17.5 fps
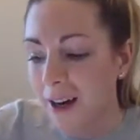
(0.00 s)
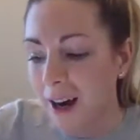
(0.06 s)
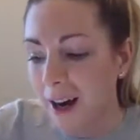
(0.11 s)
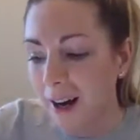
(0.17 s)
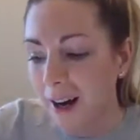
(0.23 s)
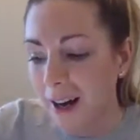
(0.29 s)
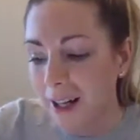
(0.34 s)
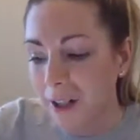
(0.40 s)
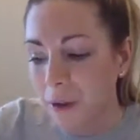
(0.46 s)

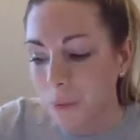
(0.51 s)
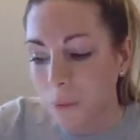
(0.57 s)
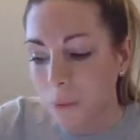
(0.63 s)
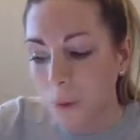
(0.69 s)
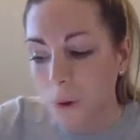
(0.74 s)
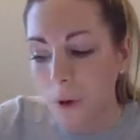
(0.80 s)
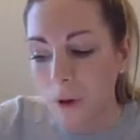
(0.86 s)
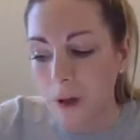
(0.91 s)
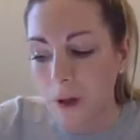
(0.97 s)
and I can
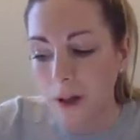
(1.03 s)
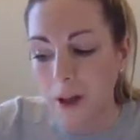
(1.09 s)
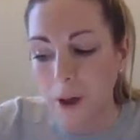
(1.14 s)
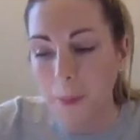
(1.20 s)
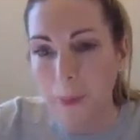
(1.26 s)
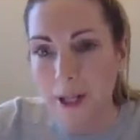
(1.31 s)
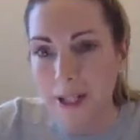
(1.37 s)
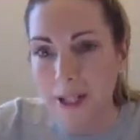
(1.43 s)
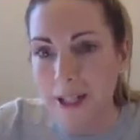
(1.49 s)
walk up
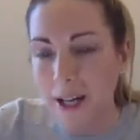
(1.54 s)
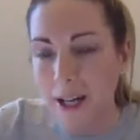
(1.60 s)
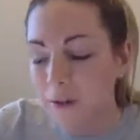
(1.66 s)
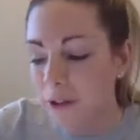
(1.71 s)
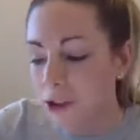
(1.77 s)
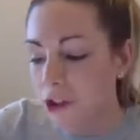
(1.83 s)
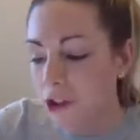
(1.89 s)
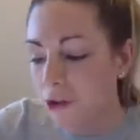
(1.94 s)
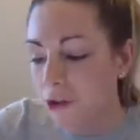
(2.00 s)
and down the
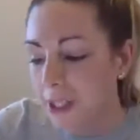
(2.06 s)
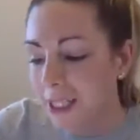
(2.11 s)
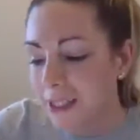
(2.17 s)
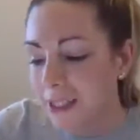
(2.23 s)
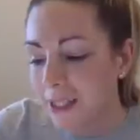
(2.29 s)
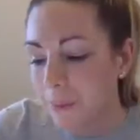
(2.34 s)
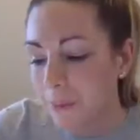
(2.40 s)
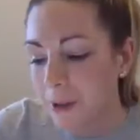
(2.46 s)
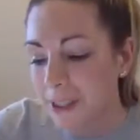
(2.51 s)
street
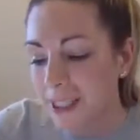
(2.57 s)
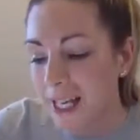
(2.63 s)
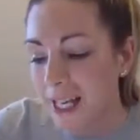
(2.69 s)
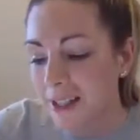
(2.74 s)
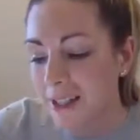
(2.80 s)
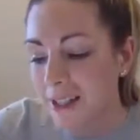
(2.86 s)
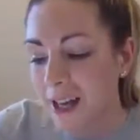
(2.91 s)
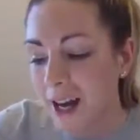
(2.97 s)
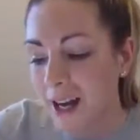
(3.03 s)
and
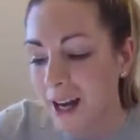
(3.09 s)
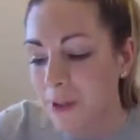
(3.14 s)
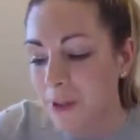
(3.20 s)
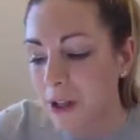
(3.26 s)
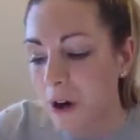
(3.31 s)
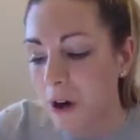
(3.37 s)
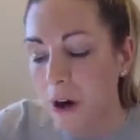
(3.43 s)
pretend that I am the